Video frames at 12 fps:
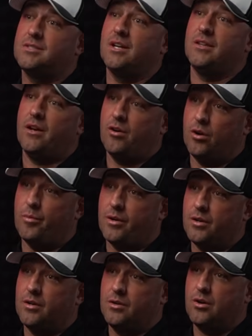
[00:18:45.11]
and then
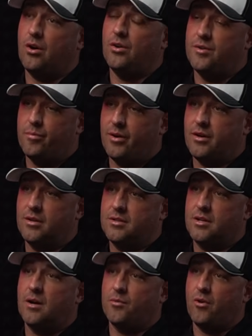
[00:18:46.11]
Urban called to bring
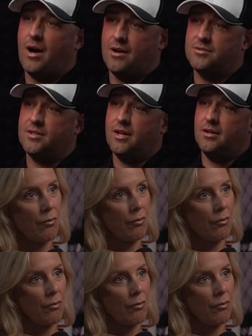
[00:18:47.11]
to come to Ohio State.